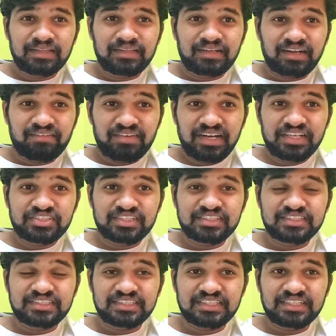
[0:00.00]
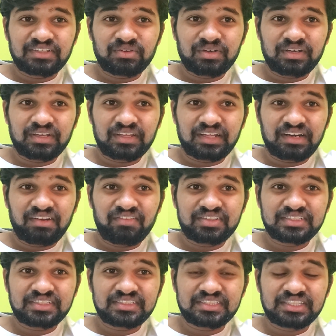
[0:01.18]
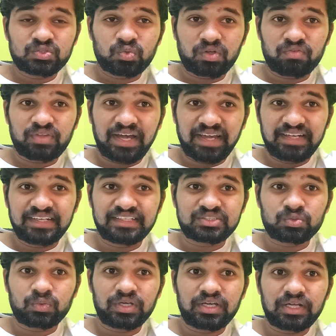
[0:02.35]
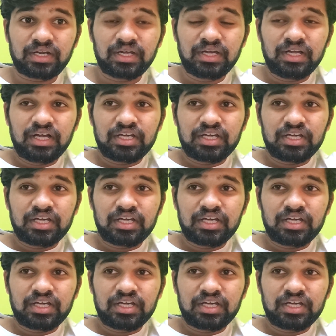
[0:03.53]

the revelation scene is one of the highlights, where